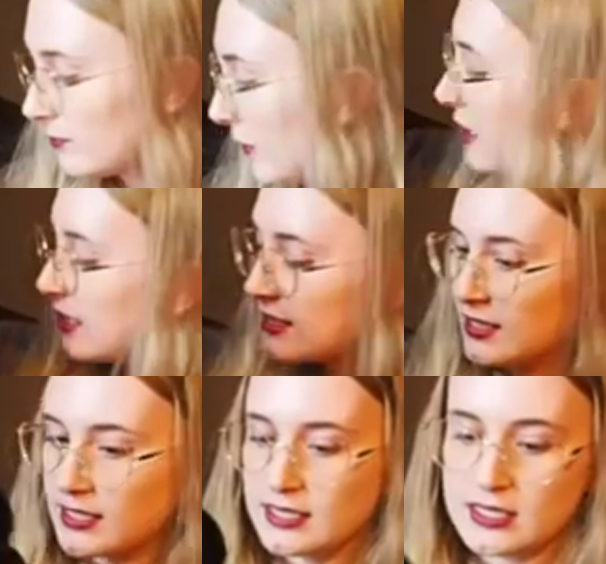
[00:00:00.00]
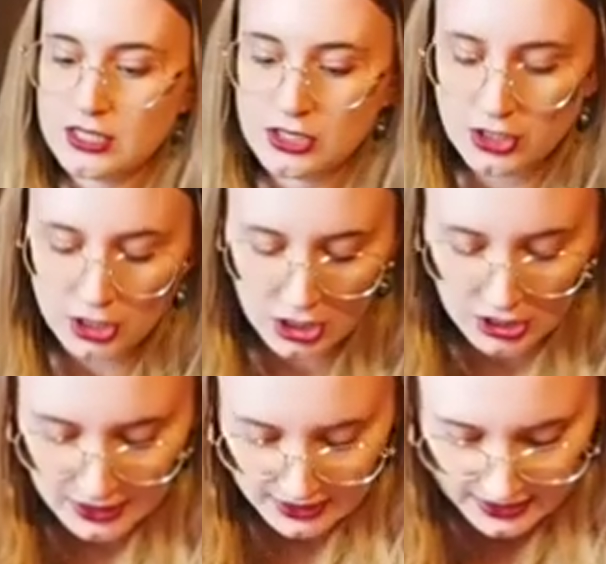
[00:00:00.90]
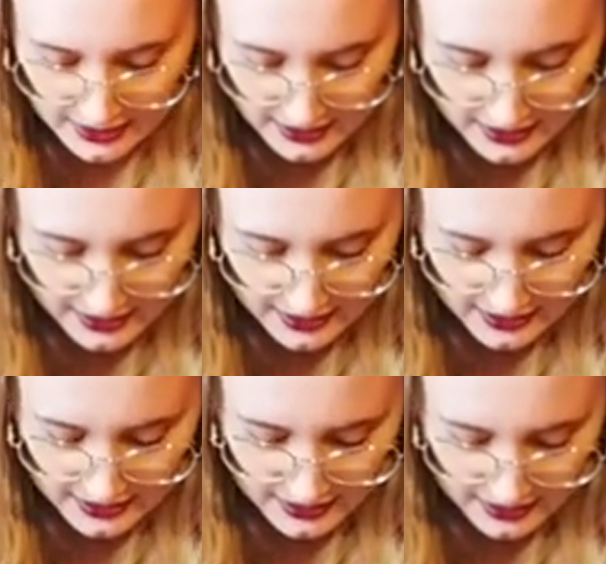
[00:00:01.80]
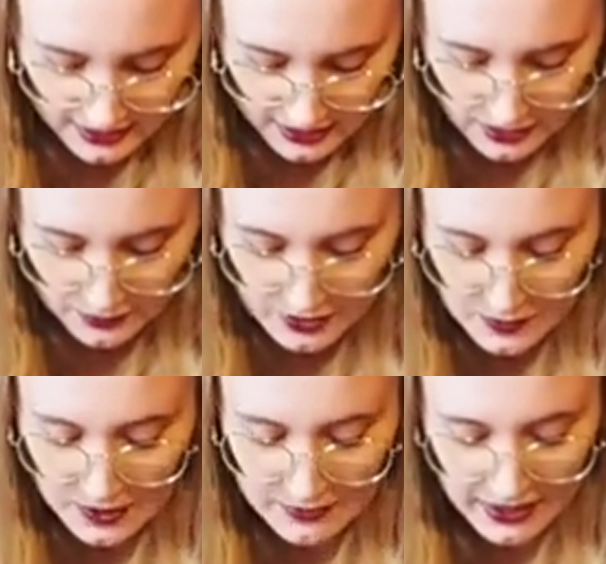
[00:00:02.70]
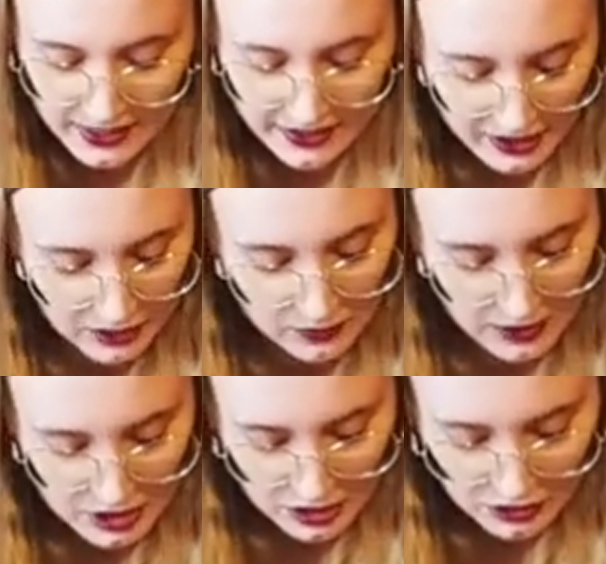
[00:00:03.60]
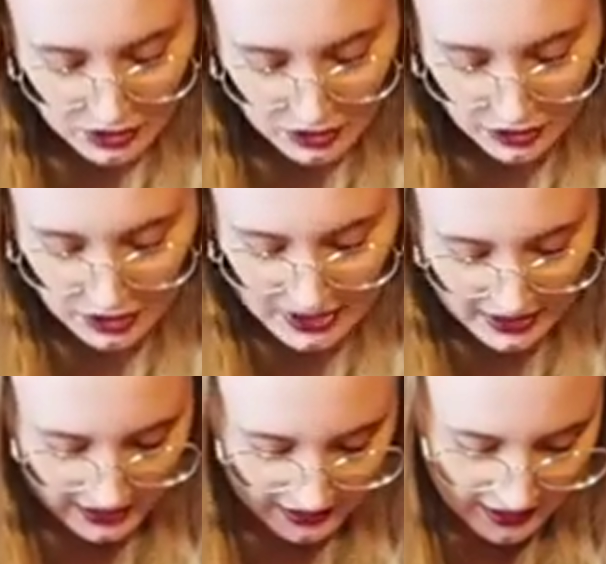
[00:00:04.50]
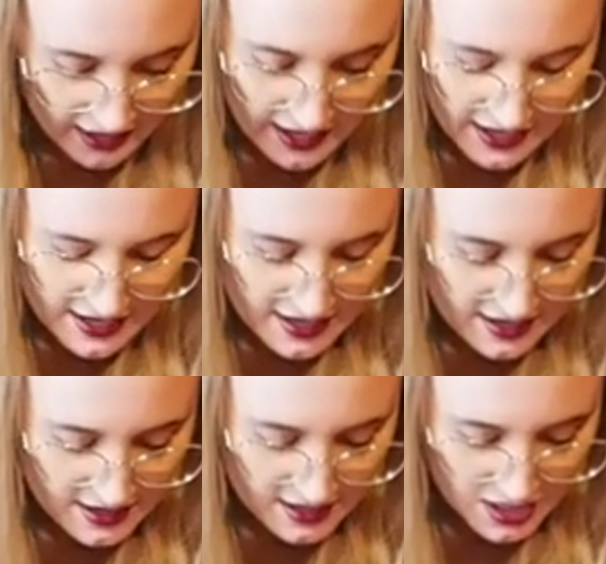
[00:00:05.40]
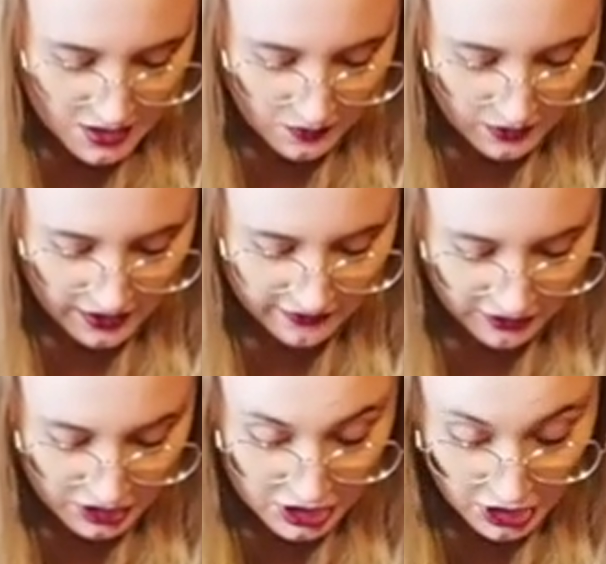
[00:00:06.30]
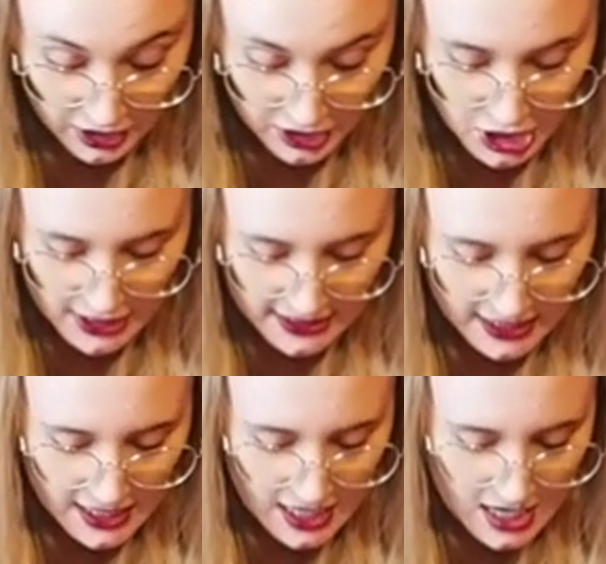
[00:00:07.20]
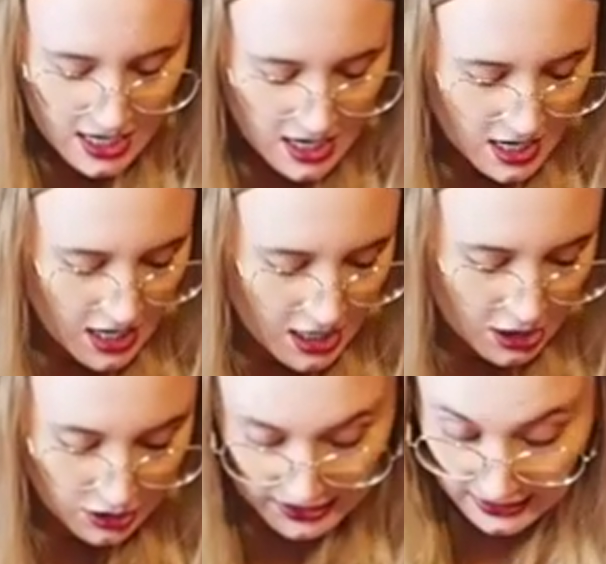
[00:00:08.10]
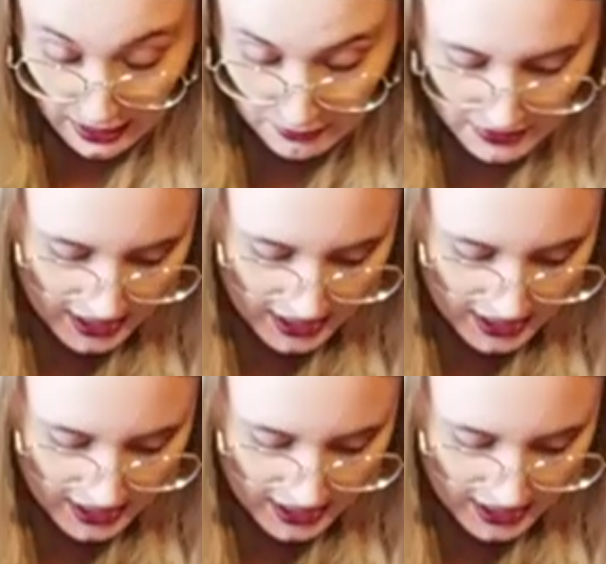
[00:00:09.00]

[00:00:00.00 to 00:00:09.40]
This skirt was one of my original skirts that I got when I first started dressing up.